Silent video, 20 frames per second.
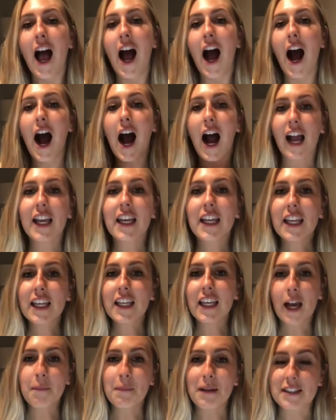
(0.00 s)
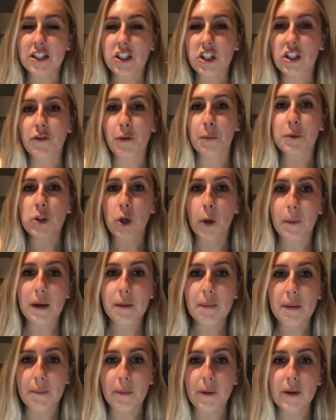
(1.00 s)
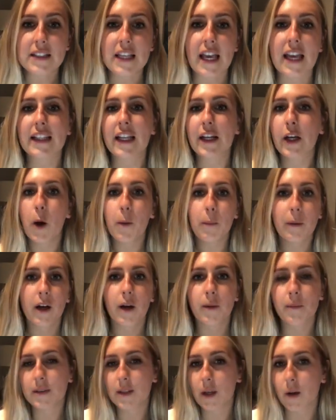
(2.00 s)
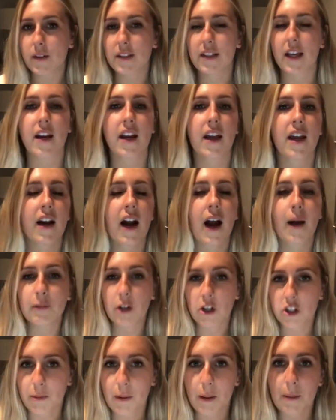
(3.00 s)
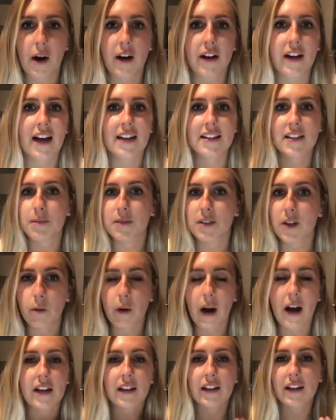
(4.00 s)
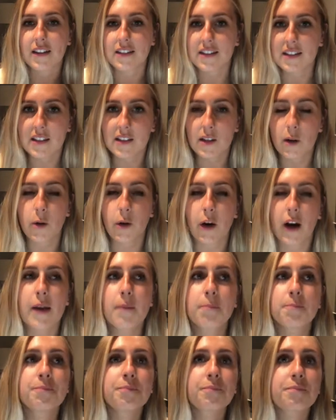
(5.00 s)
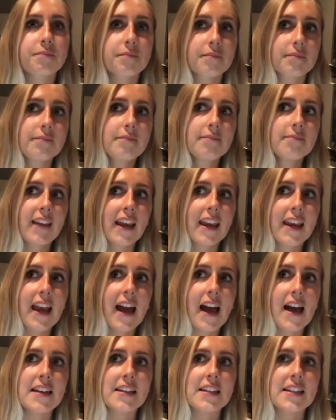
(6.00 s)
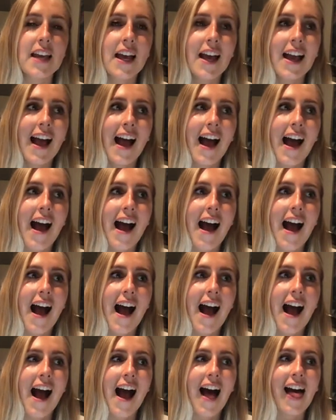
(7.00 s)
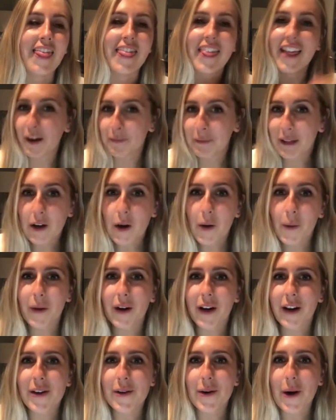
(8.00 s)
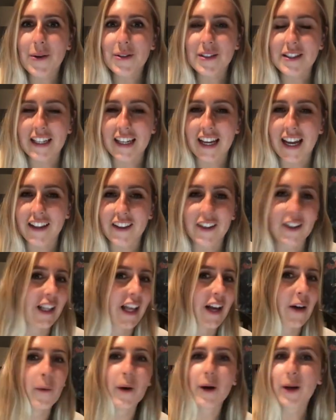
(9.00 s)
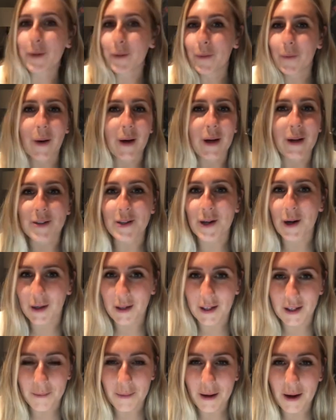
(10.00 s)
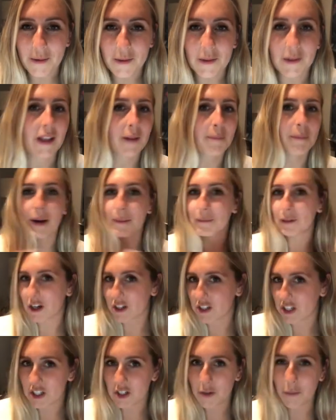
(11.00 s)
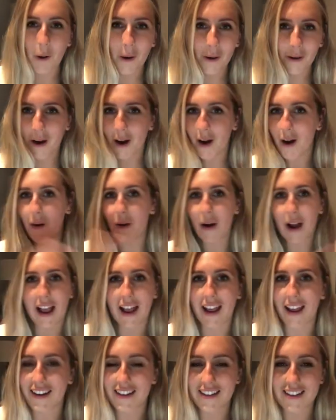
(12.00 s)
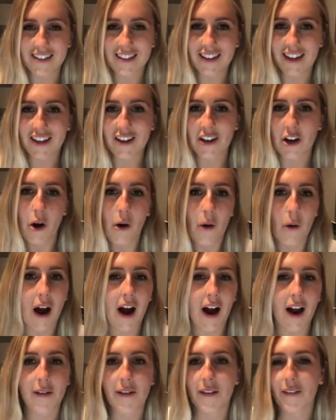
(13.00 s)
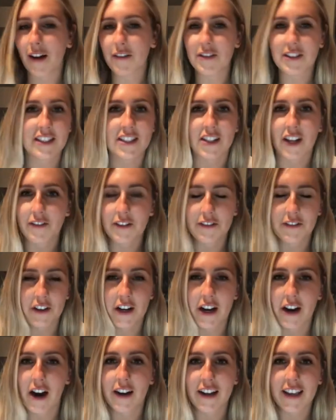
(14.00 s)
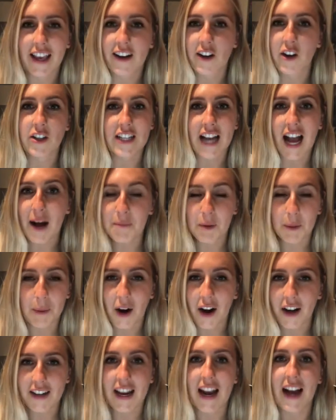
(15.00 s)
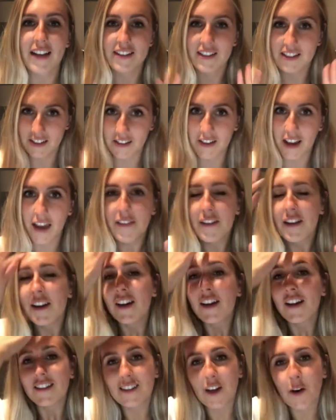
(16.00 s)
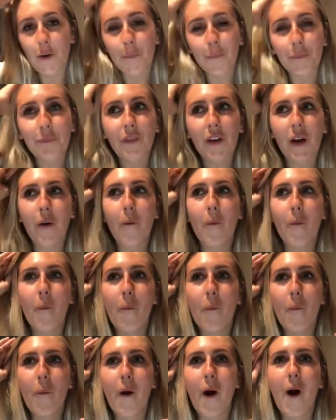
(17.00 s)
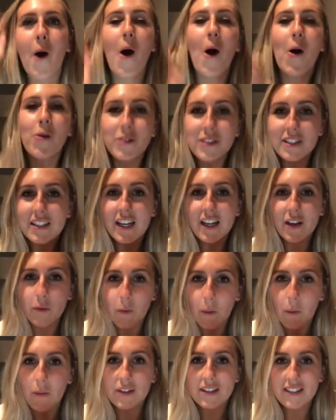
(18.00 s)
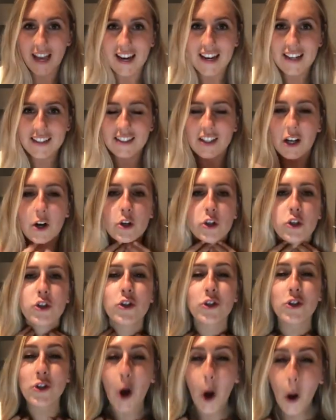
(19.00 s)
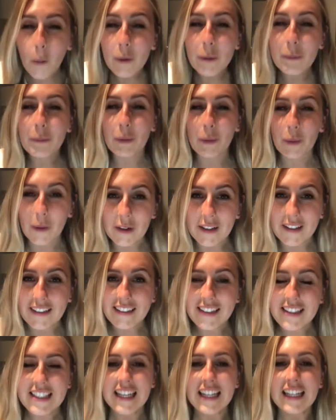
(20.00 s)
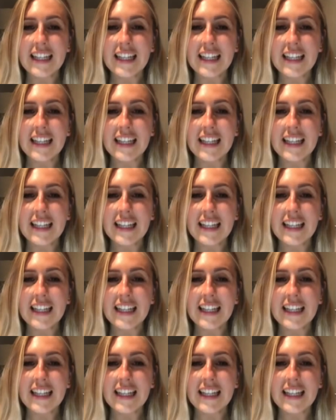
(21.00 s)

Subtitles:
I get messages from so many people saying like, oh my God, I'm so excited. I'm launching my podcast. I'm so ready. Like, this is so great. And then I'm like, oh, where are you hosting it? And they're like, what are you talking about? They're like, but I'm launching tomorrow. And I still have to figure out how to get it onto Apple Podcast. Okay. So hosting sites are so important.